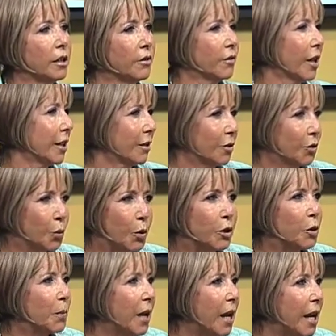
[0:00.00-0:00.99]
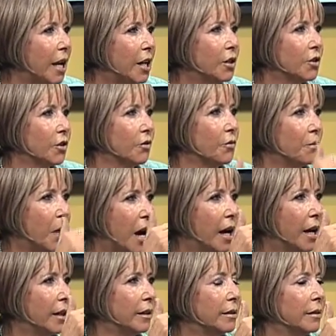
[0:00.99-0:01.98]
of a Twitter page of
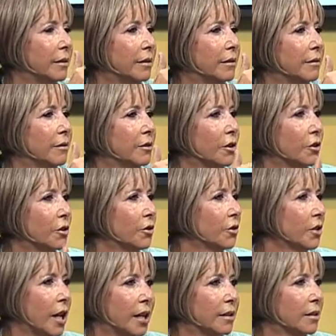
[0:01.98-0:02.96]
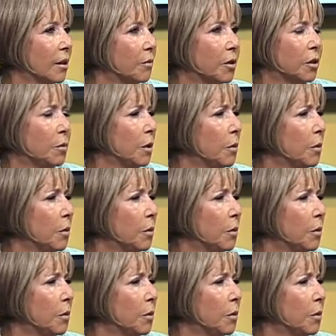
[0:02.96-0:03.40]
mine and her saying something to me.